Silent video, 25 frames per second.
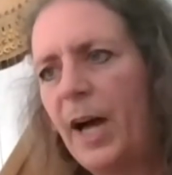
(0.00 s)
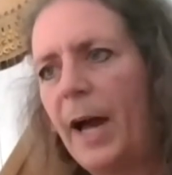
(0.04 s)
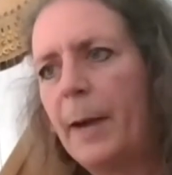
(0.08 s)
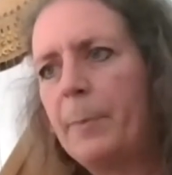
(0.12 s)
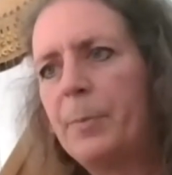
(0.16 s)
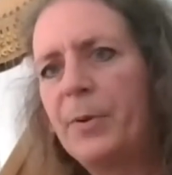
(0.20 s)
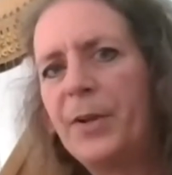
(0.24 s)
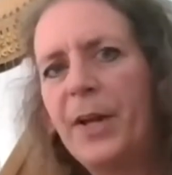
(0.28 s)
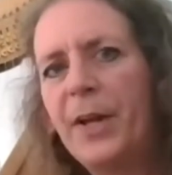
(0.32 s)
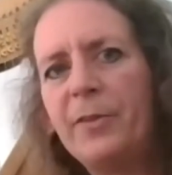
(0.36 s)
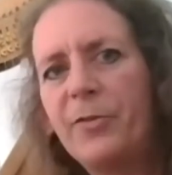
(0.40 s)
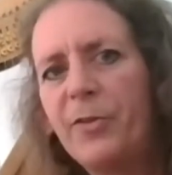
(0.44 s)

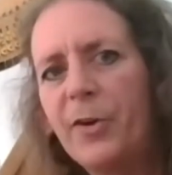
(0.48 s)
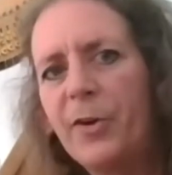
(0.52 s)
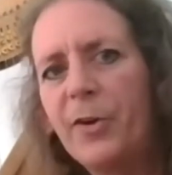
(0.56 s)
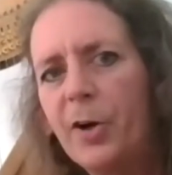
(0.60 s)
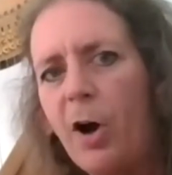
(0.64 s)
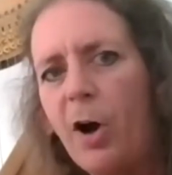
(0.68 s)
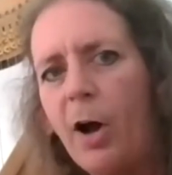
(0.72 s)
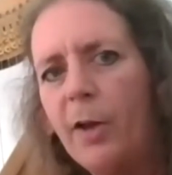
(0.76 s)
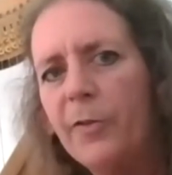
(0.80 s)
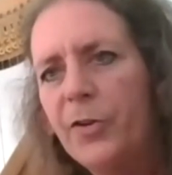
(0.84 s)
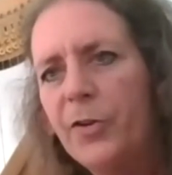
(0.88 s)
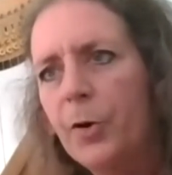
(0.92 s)
played for a
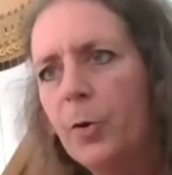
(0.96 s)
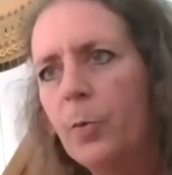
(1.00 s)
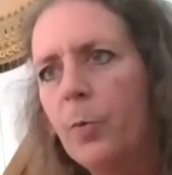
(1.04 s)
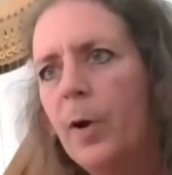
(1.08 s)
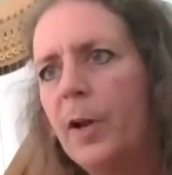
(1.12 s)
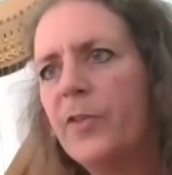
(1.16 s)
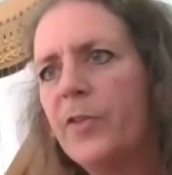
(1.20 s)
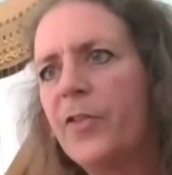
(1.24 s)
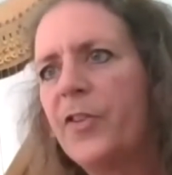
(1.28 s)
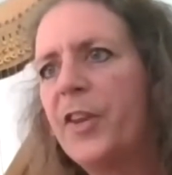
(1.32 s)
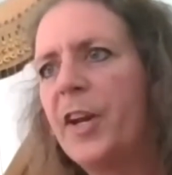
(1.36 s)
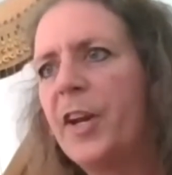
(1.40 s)
concert
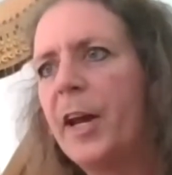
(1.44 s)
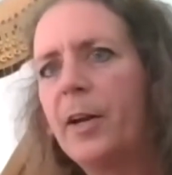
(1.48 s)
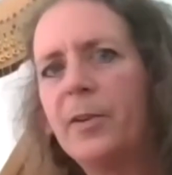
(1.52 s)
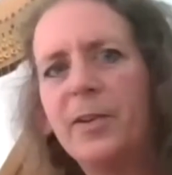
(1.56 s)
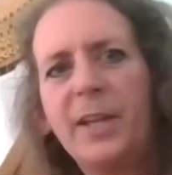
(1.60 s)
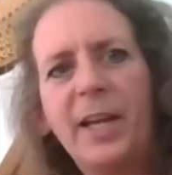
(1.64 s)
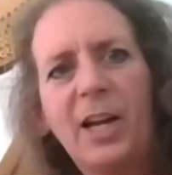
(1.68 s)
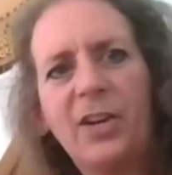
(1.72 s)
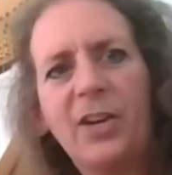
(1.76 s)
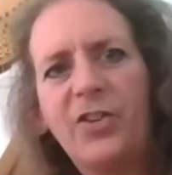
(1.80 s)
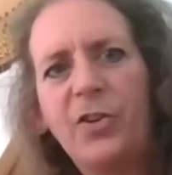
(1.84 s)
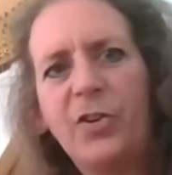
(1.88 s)
once that I only
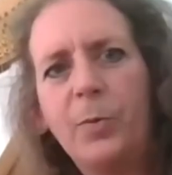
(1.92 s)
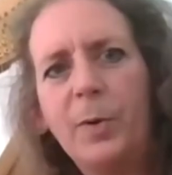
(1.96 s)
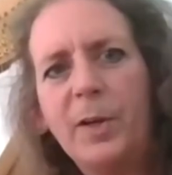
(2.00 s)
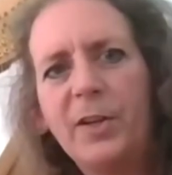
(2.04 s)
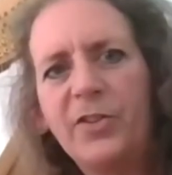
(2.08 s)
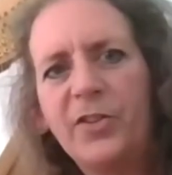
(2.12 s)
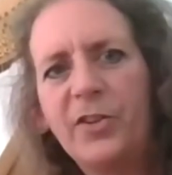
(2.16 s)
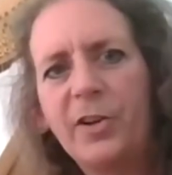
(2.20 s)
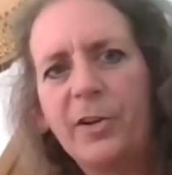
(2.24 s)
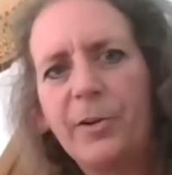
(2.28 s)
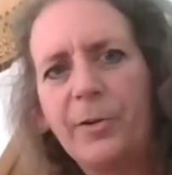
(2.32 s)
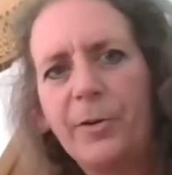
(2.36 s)
had 2
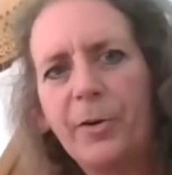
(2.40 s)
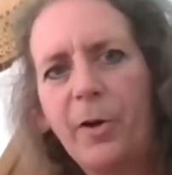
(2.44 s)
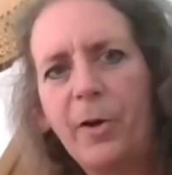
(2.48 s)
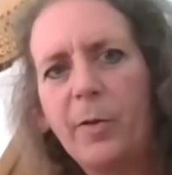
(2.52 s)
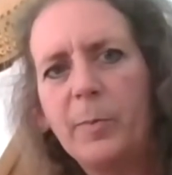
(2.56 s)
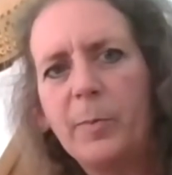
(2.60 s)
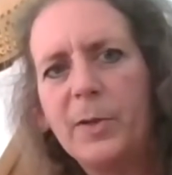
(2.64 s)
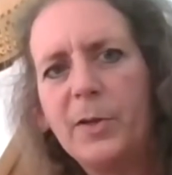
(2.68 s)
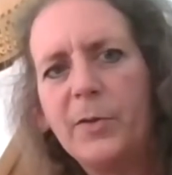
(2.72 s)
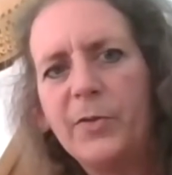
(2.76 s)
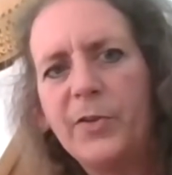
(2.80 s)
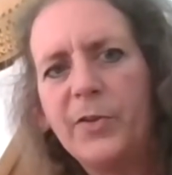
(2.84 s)
weeks to learn all the
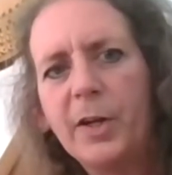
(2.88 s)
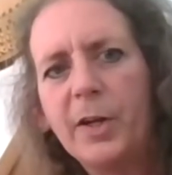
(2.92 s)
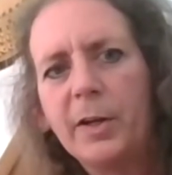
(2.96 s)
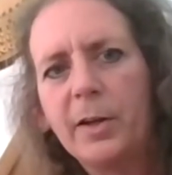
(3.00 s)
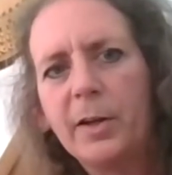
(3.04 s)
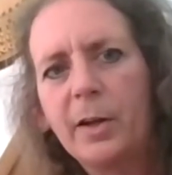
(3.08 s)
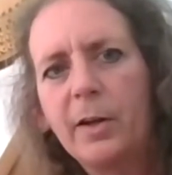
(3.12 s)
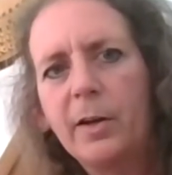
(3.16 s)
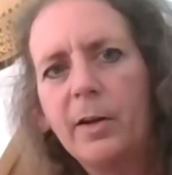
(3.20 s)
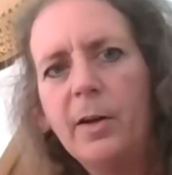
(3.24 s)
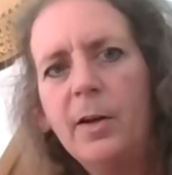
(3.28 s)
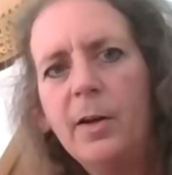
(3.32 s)
music,
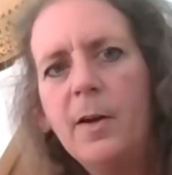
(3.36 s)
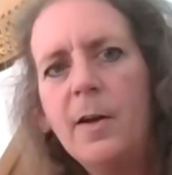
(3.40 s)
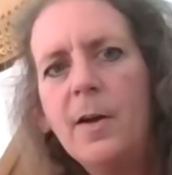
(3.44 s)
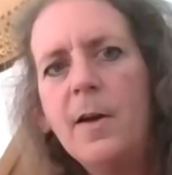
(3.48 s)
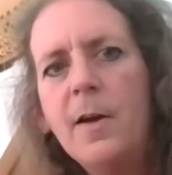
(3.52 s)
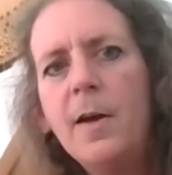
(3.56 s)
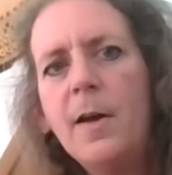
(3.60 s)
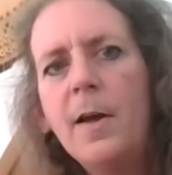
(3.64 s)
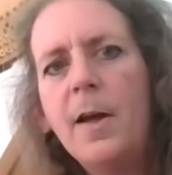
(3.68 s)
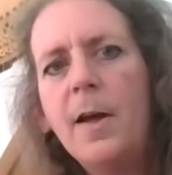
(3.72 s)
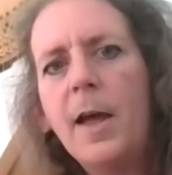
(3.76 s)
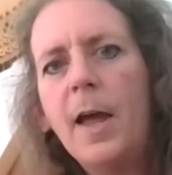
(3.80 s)

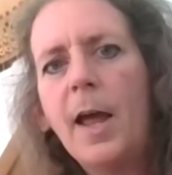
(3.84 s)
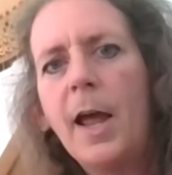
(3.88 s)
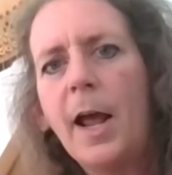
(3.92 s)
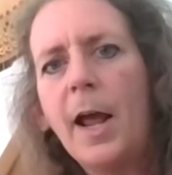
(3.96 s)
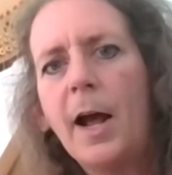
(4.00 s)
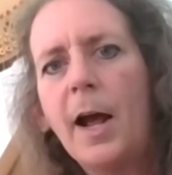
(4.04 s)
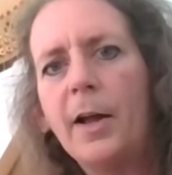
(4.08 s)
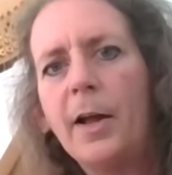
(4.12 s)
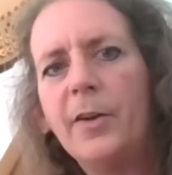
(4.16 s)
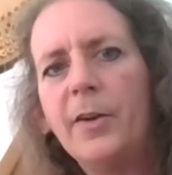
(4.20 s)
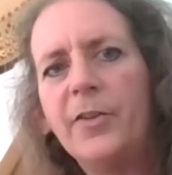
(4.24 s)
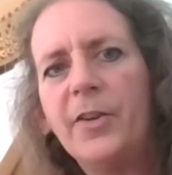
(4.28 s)

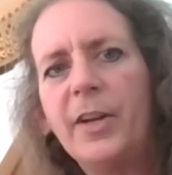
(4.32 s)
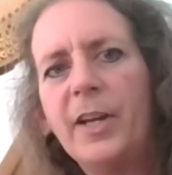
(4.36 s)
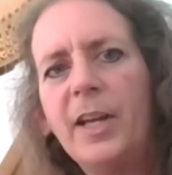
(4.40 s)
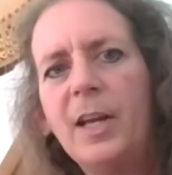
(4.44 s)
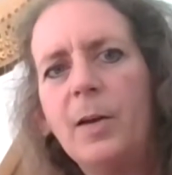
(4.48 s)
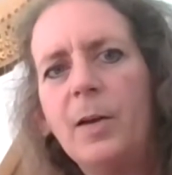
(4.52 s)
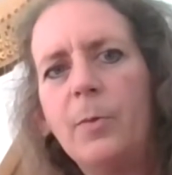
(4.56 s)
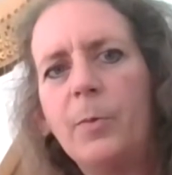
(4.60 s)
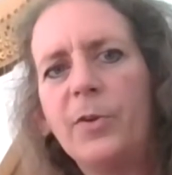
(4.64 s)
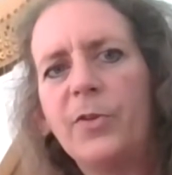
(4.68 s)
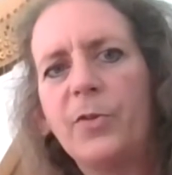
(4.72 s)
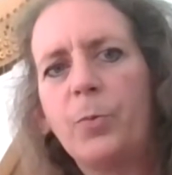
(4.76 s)
and
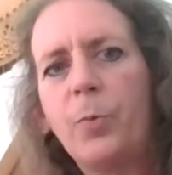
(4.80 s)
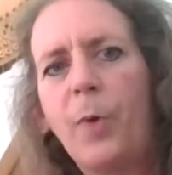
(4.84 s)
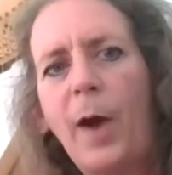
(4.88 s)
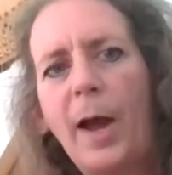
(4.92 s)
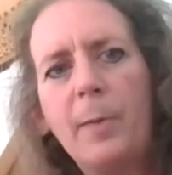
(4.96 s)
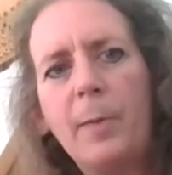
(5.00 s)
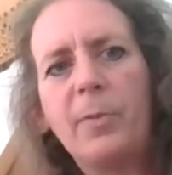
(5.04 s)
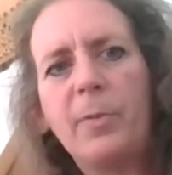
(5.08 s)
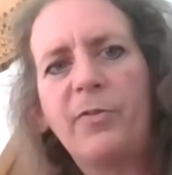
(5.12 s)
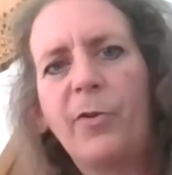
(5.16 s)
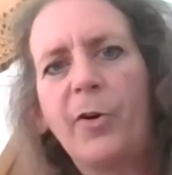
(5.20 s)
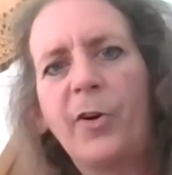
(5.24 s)
it was
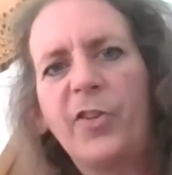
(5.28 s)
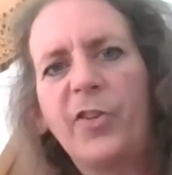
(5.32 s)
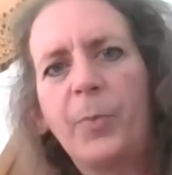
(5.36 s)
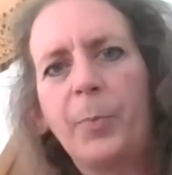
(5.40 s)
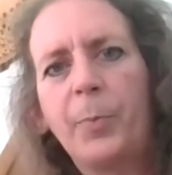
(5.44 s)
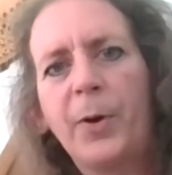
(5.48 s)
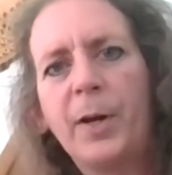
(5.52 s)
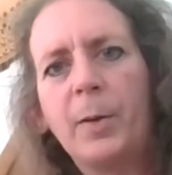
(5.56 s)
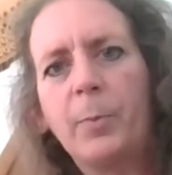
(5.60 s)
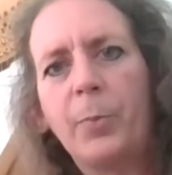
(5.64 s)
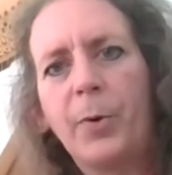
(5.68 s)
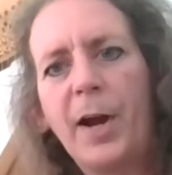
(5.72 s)
right before
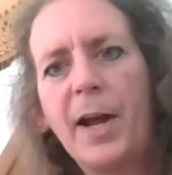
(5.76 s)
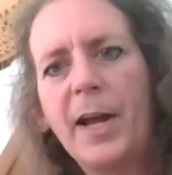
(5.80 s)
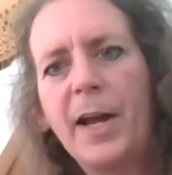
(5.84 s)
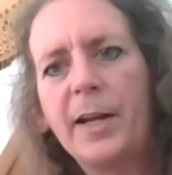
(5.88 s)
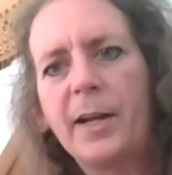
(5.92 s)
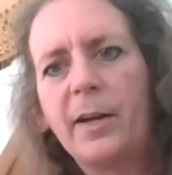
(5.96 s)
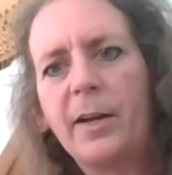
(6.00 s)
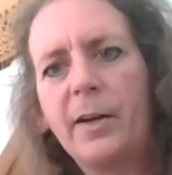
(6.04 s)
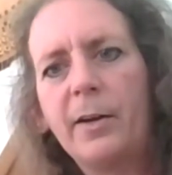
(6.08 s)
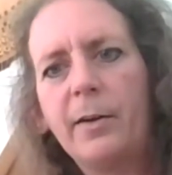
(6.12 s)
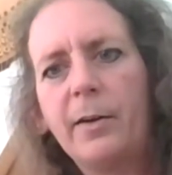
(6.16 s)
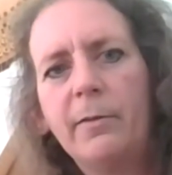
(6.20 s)
spring break.